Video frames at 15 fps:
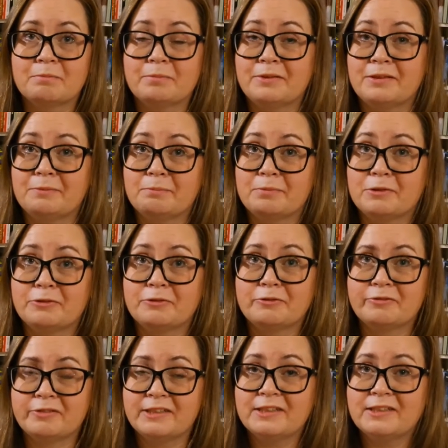people to
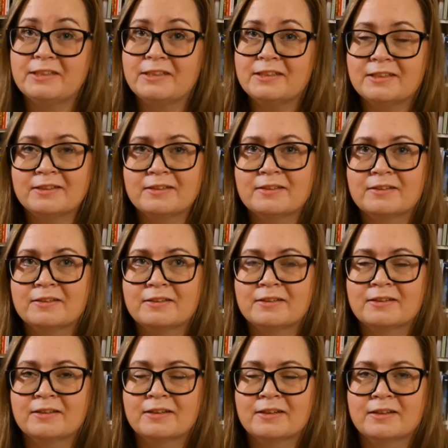read.
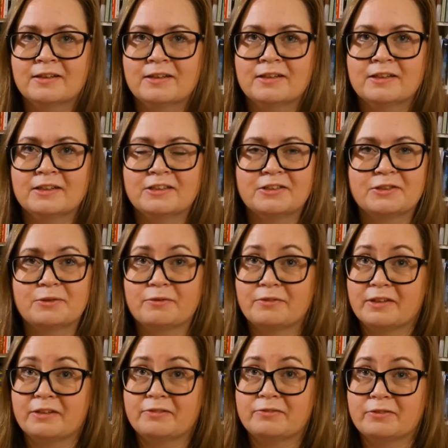So
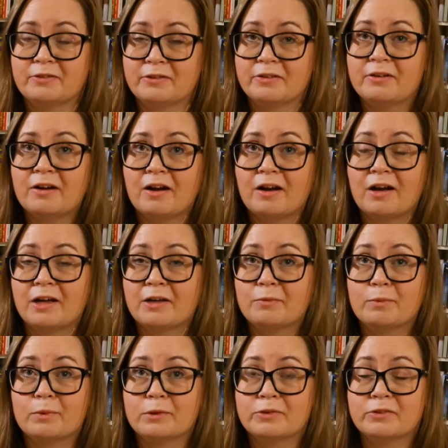therefore, I
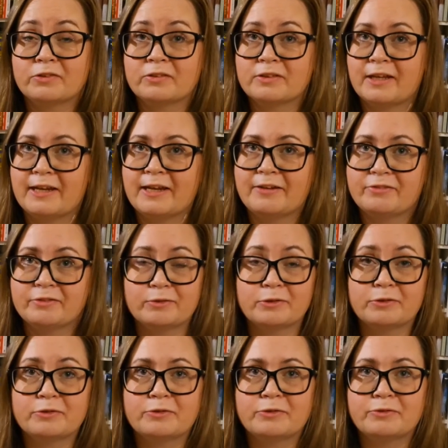want
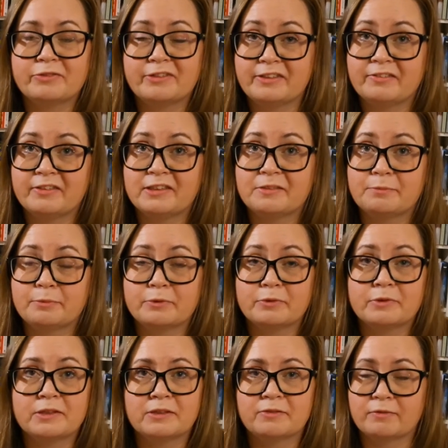everyone to read this book
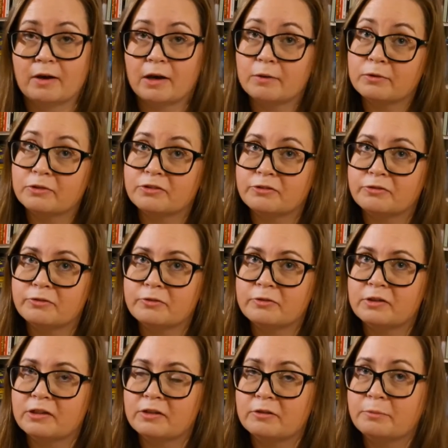if I was the
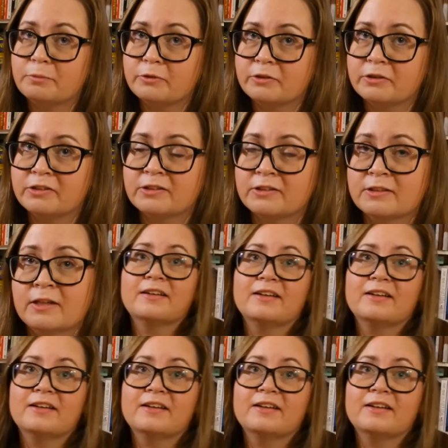ruler of books.